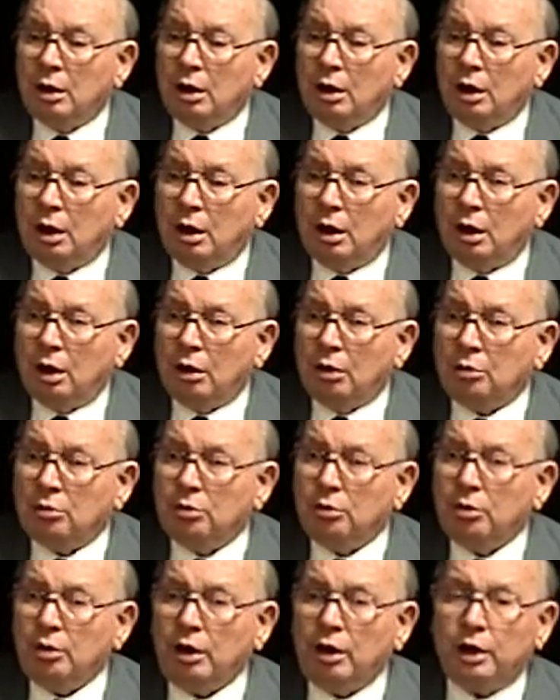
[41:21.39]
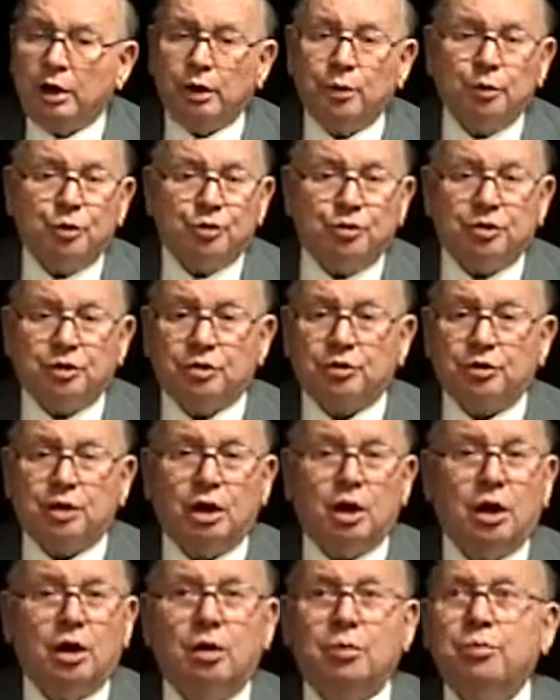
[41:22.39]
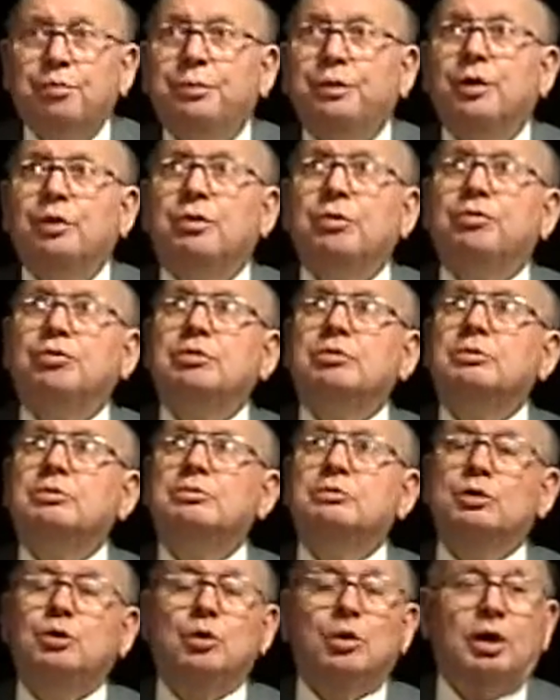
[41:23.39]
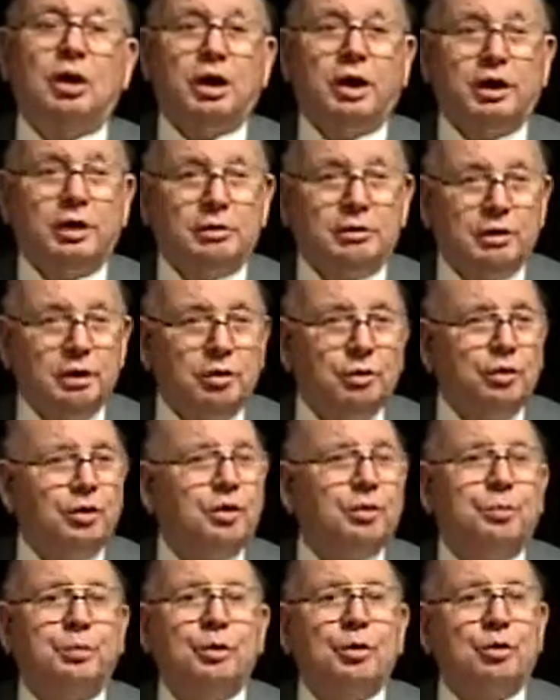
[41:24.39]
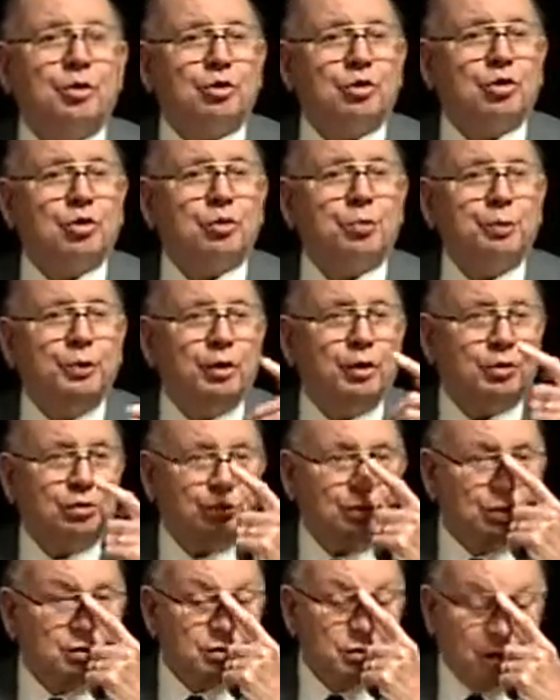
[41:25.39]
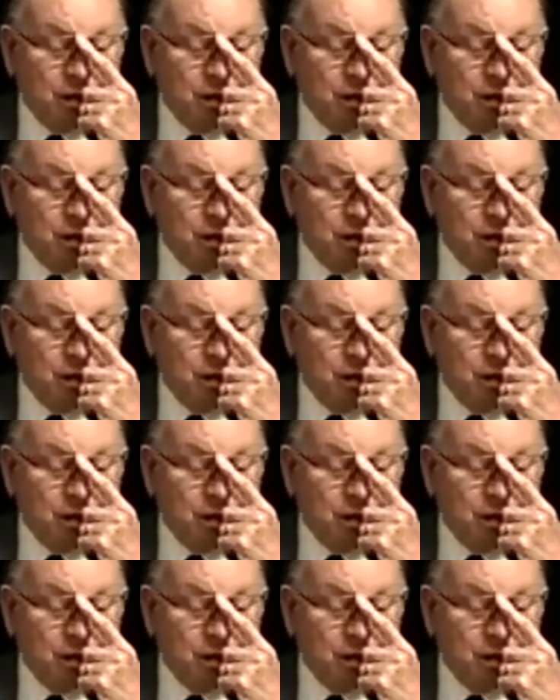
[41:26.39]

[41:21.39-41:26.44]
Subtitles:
And it was just calm, beautiful moonlight. It was just beautiful.